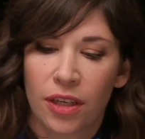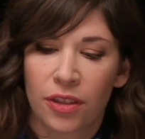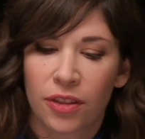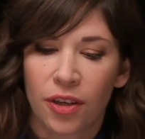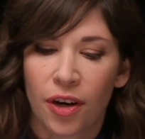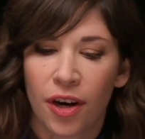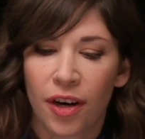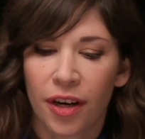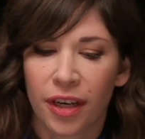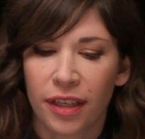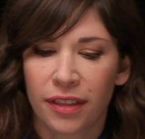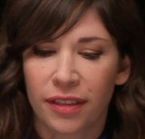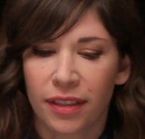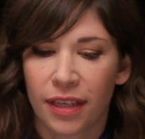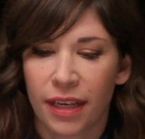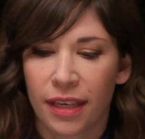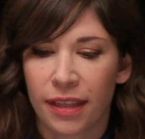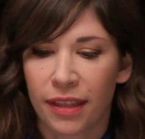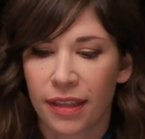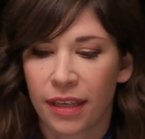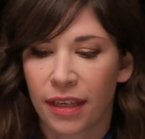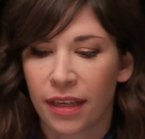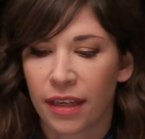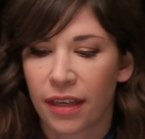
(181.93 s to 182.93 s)
targets. And I
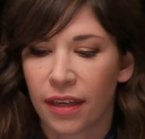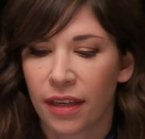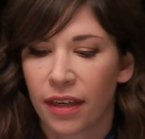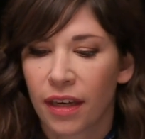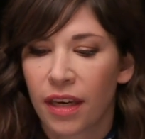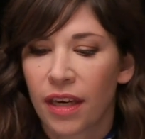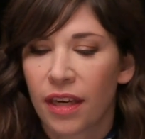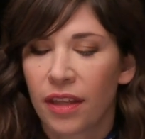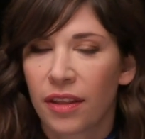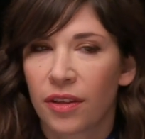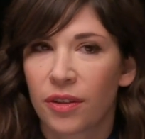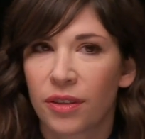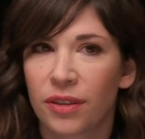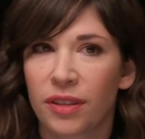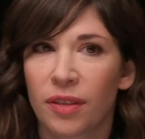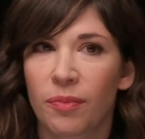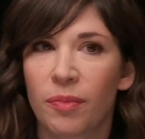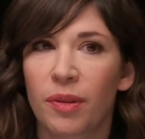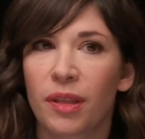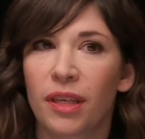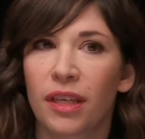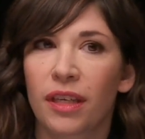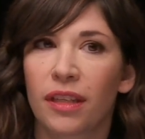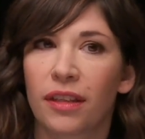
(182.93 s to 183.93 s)
think there's
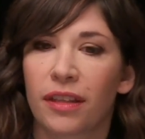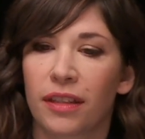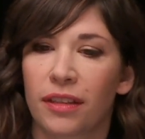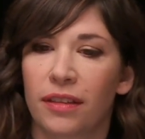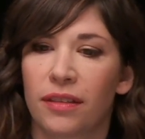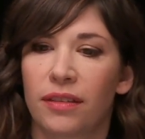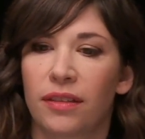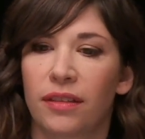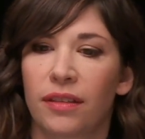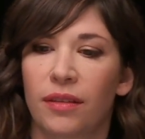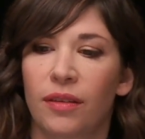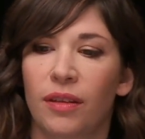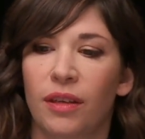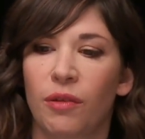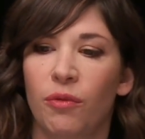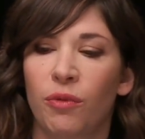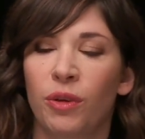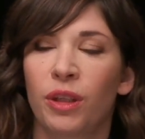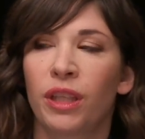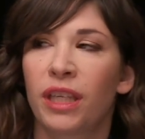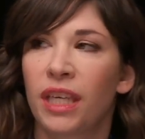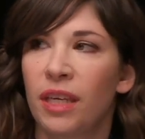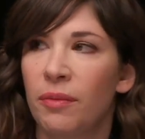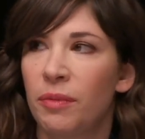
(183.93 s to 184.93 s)
something that's
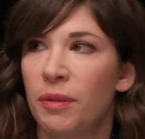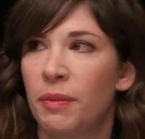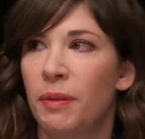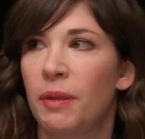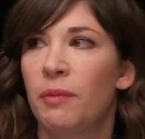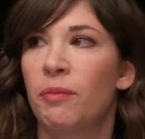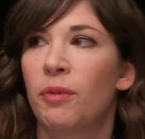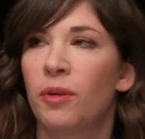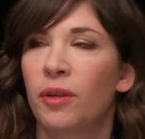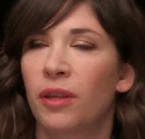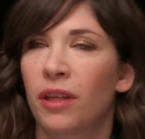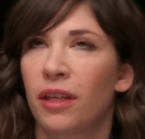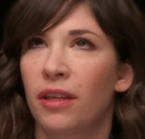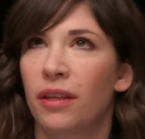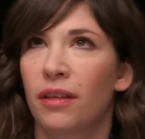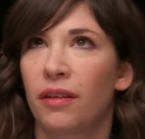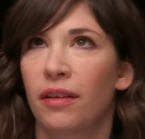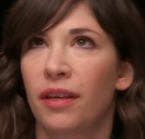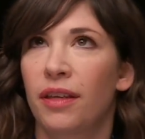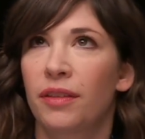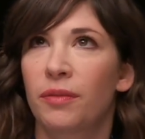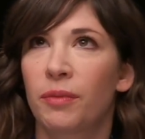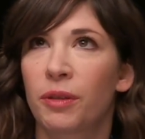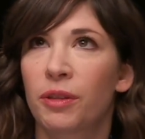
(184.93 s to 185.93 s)
really keeps people,
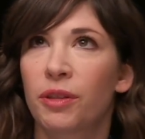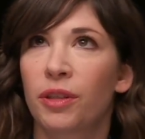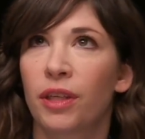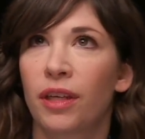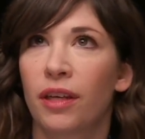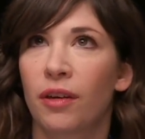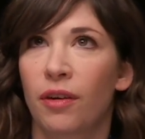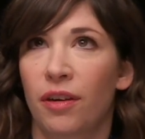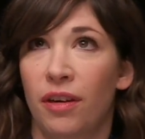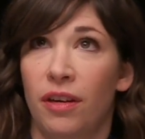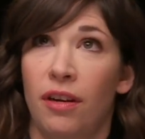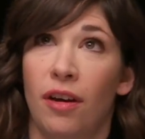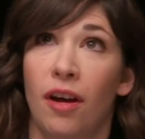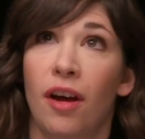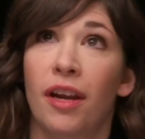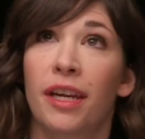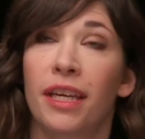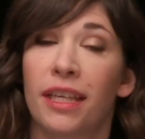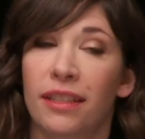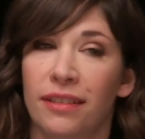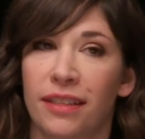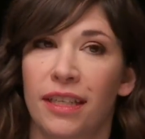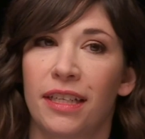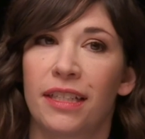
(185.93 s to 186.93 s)
especially an
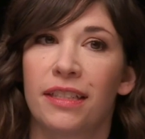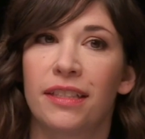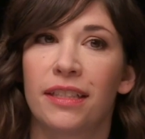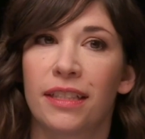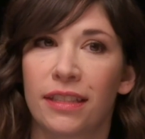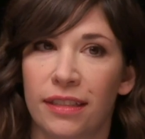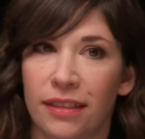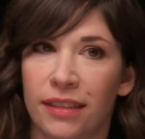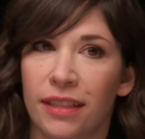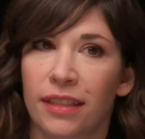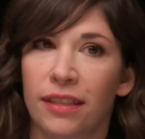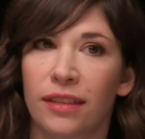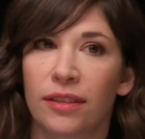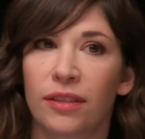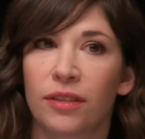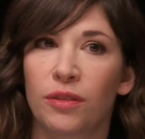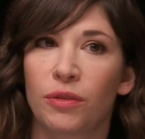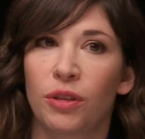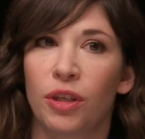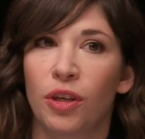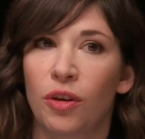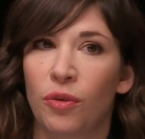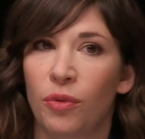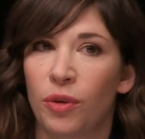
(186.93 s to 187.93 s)
audience, at a distance.
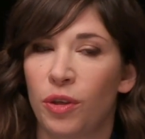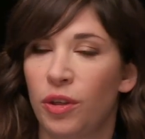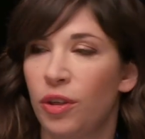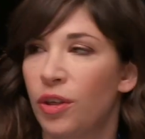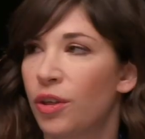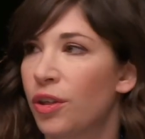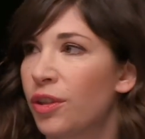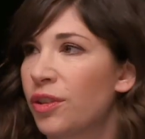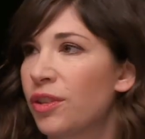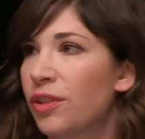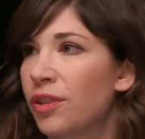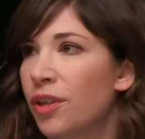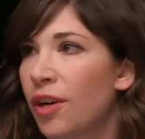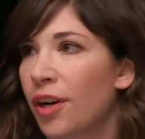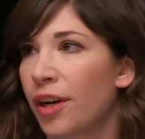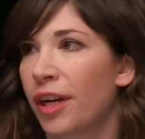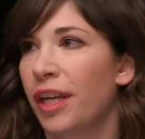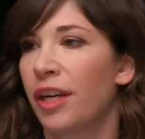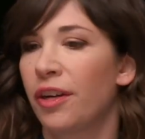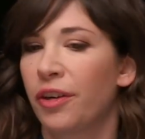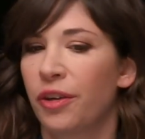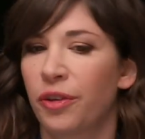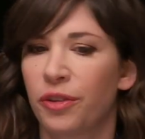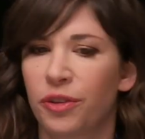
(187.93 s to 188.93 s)
You know, when you're
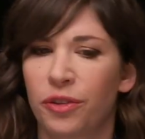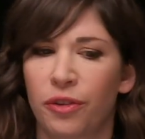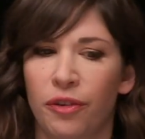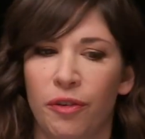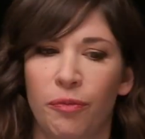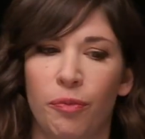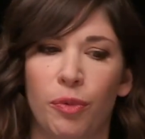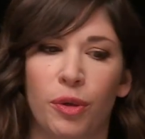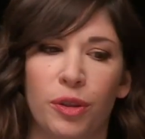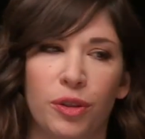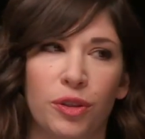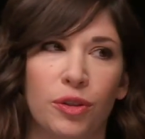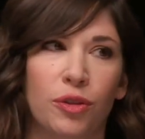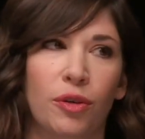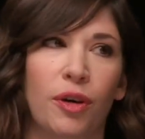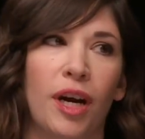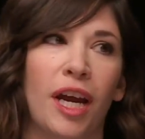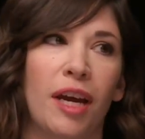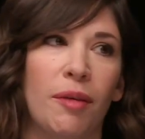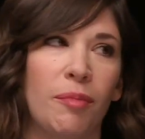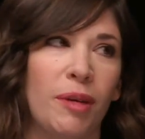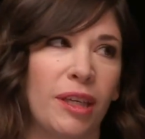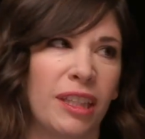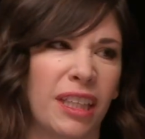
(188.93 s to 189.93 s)
snarky or you're sort of
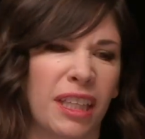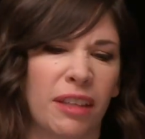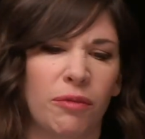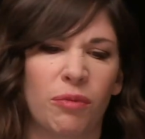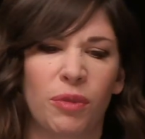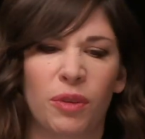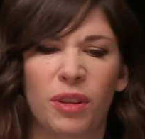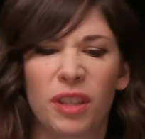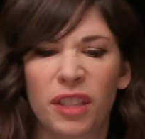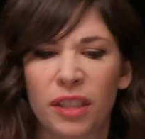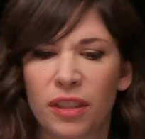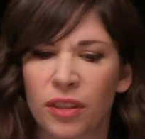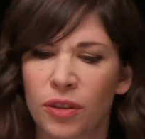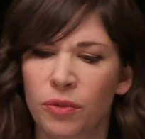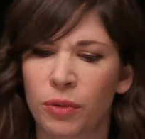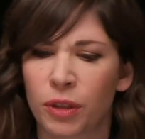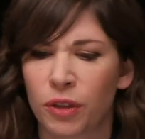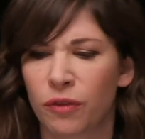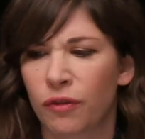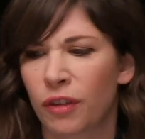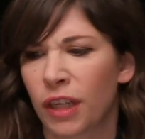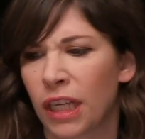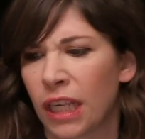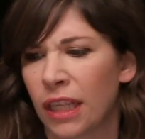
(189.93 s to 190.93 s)
prescribing, like, well, this is
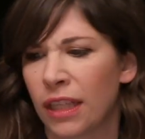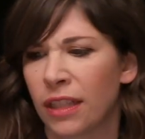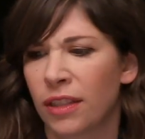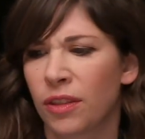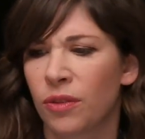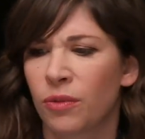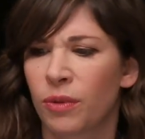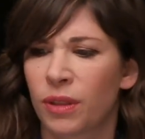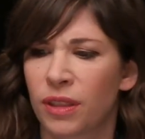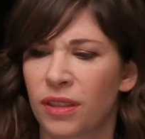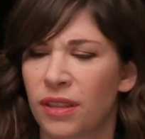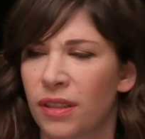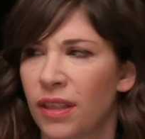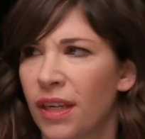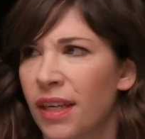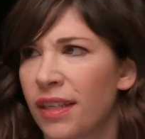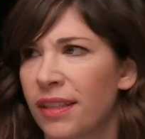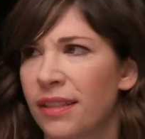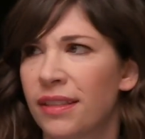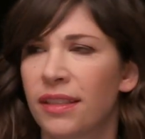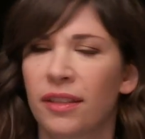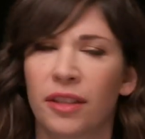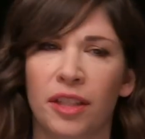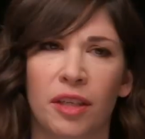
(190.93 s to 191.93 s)
what's funny and this is what's
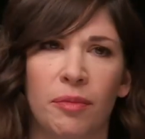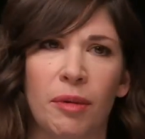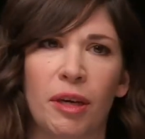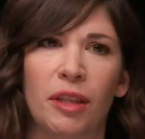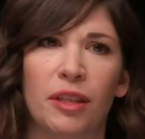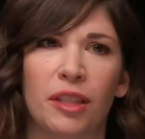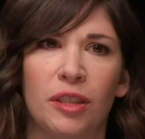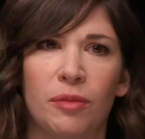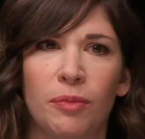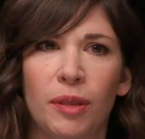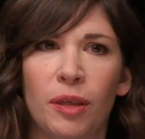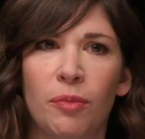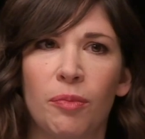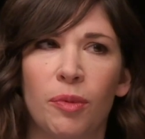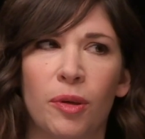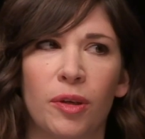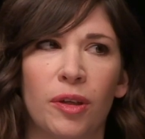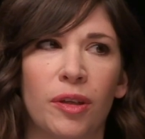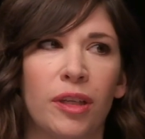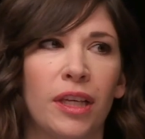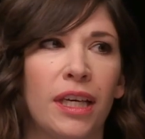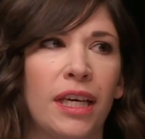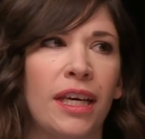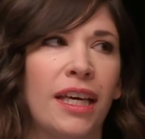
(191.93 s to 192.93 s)
silly about these
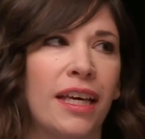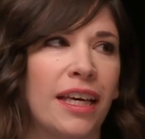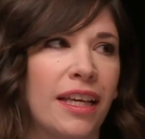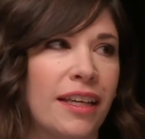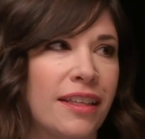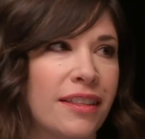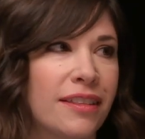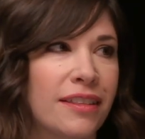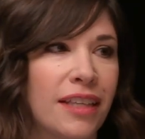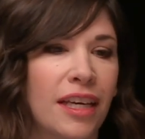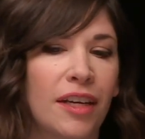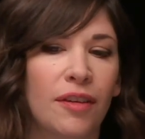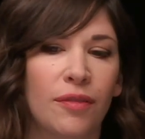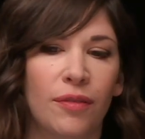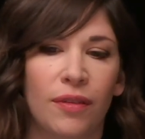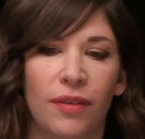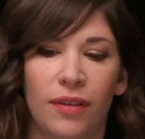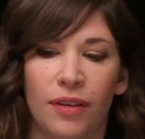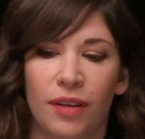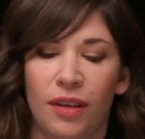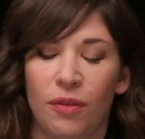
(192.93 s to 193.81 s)
people. And instead of